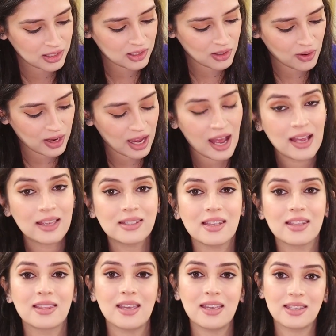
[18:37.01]
So guys,
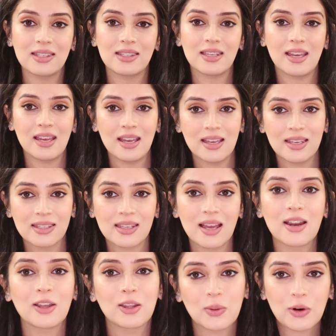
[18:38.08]
this is
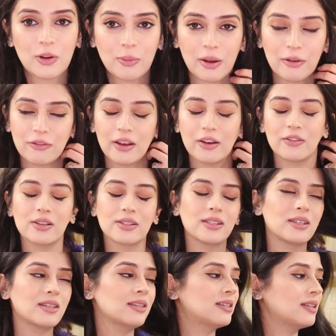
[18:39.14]
another one of my favorites.
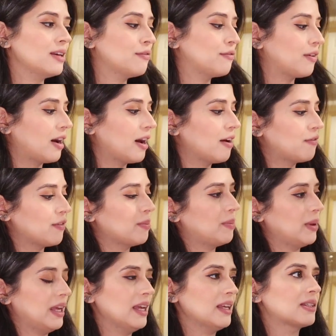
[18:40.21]
This is
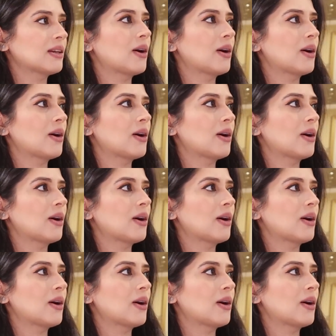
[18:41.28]
D5B,